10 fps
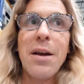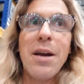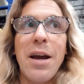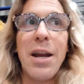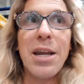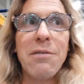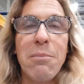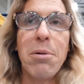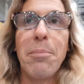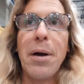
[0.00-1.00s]
and even
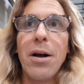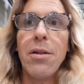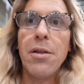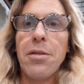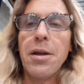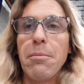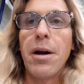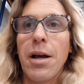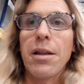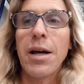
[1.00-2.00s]
propel the thing by
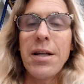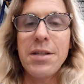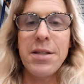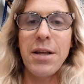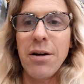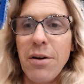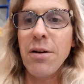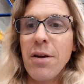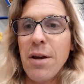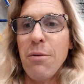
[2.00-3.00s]
a light sail,
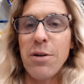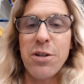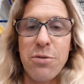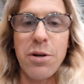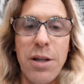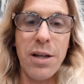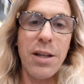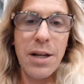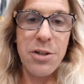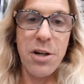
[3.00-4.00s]
which is really
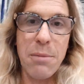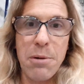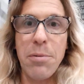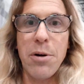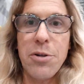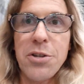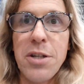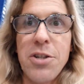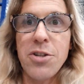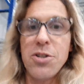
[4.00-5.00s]
electron propulsion.
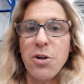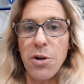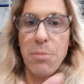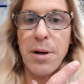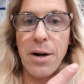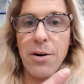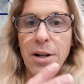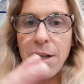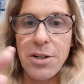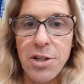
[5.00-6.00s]
It's just solar-powered
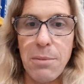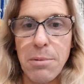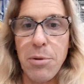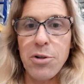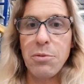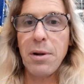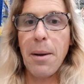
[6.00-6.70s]
electron propulsion. We make a